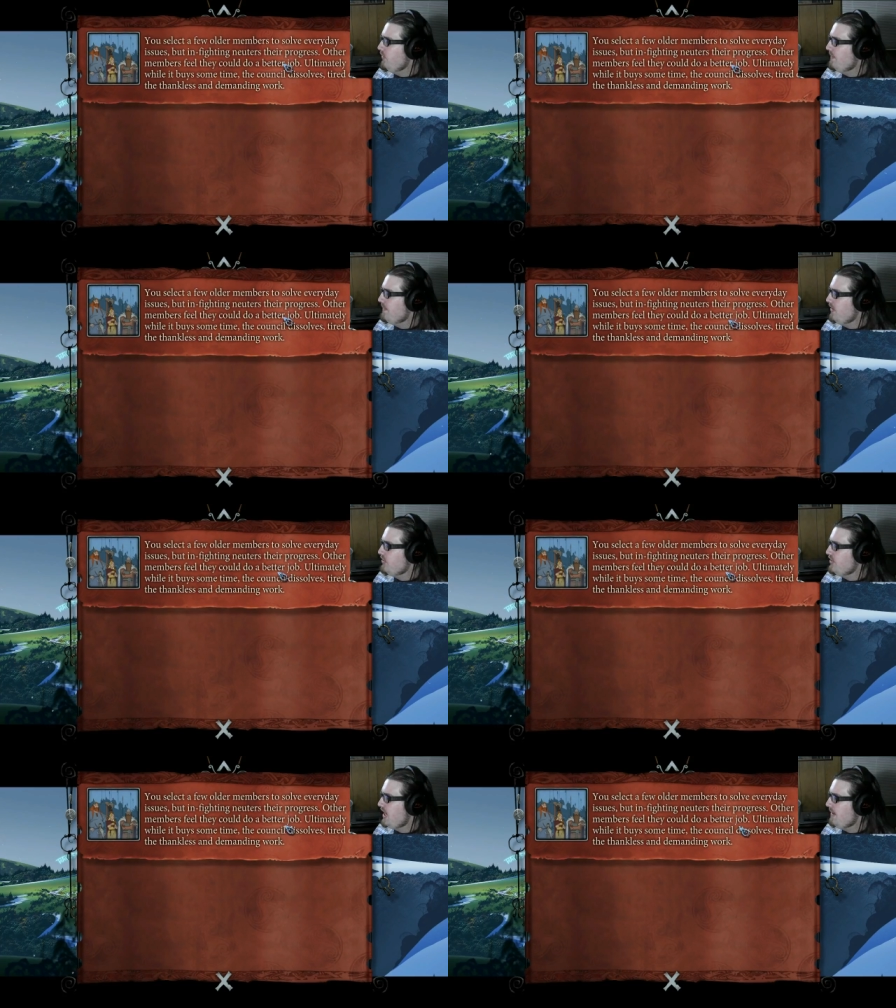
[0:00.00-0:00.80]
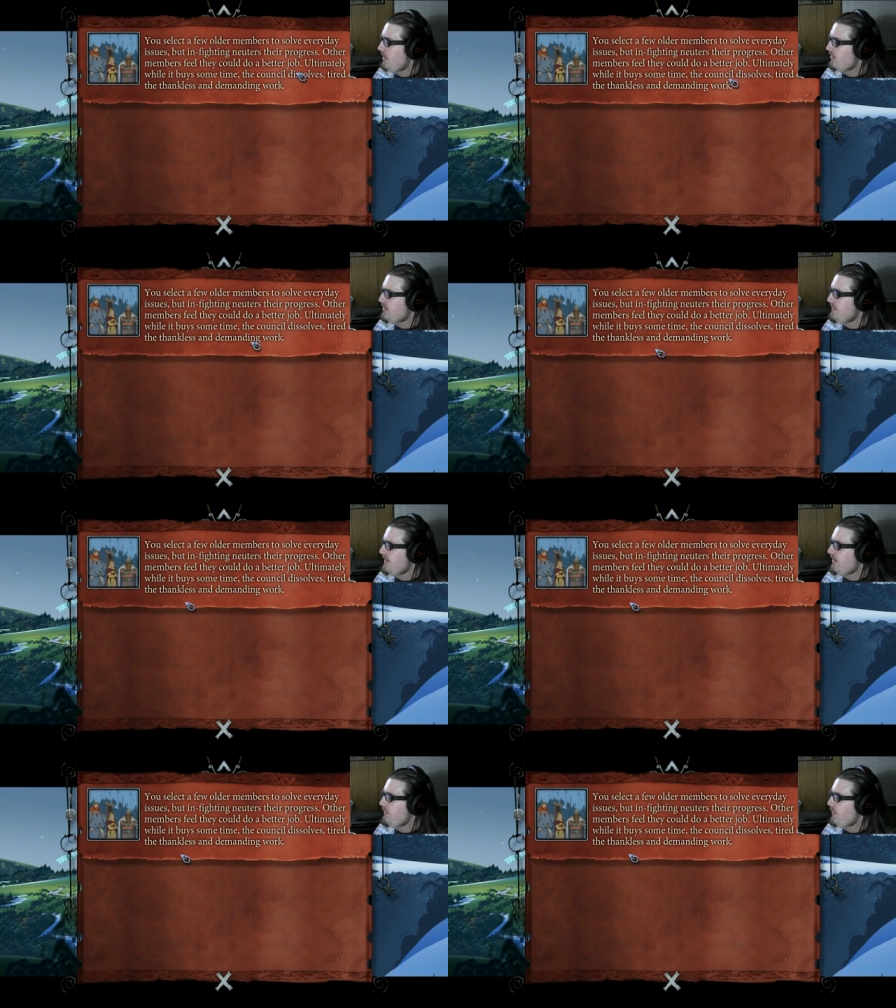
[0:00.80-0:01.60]
do a better job.
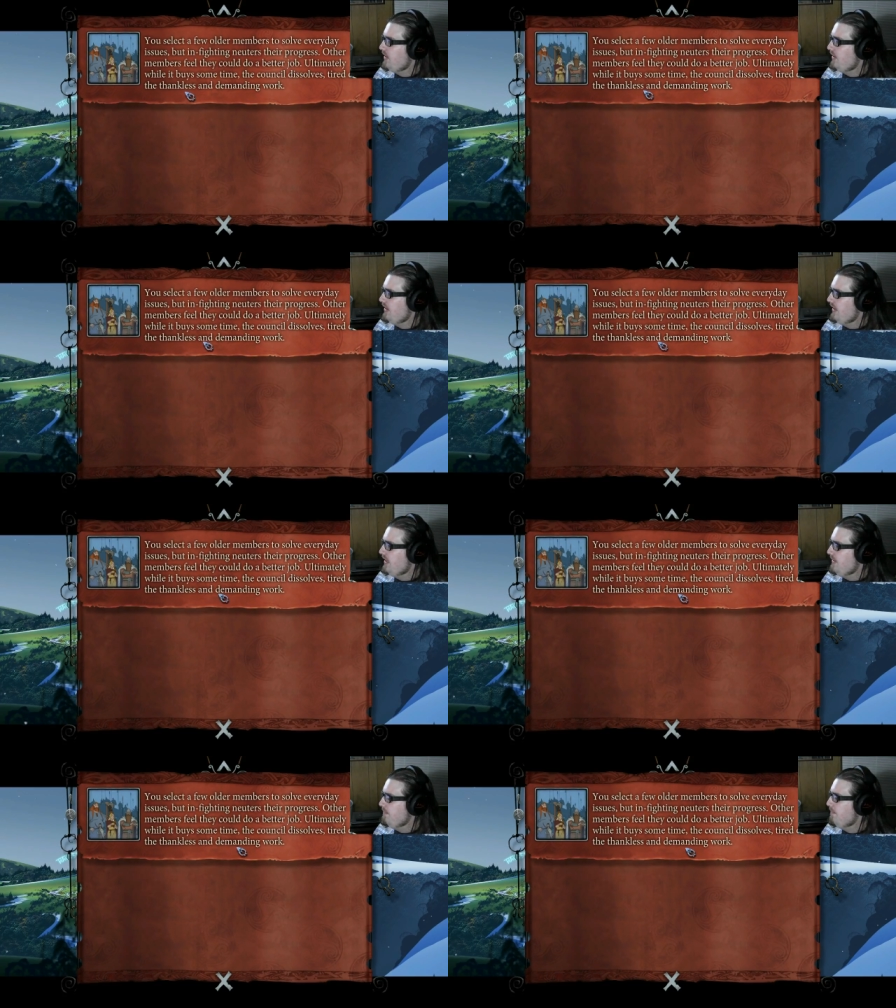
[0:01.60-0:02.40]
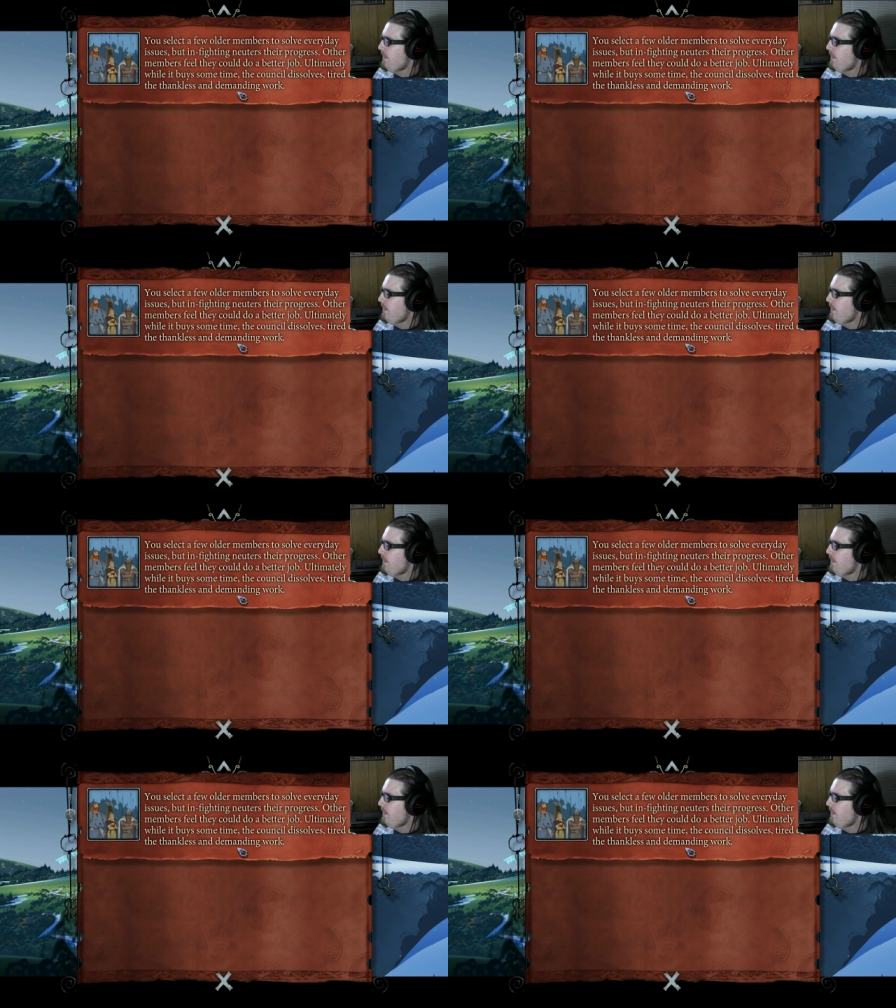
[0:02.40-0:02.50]
Ultimately, while it